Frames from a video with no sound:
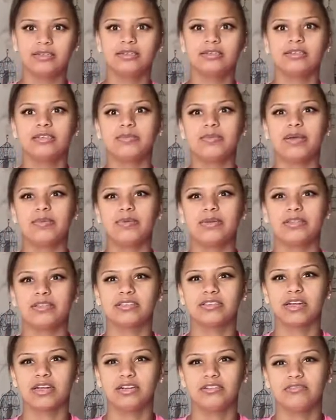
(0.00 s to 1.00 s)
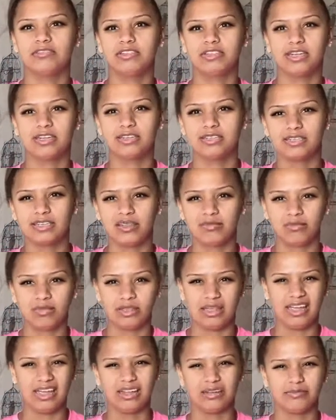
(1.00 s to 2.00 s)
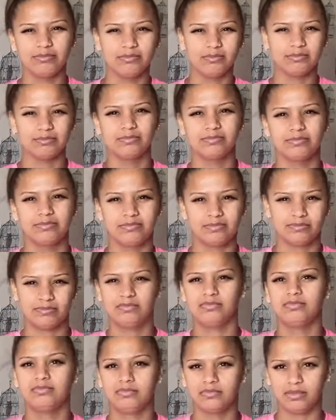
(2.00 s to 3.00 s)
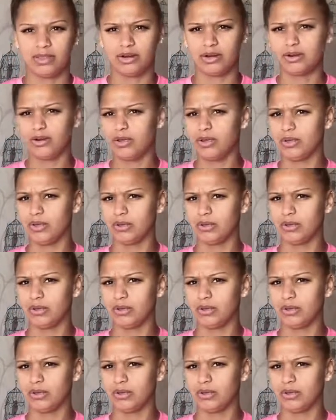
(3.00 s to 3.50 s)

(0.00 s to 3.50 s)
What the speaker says: So maybe it's kind of just like the same thing. I don't know.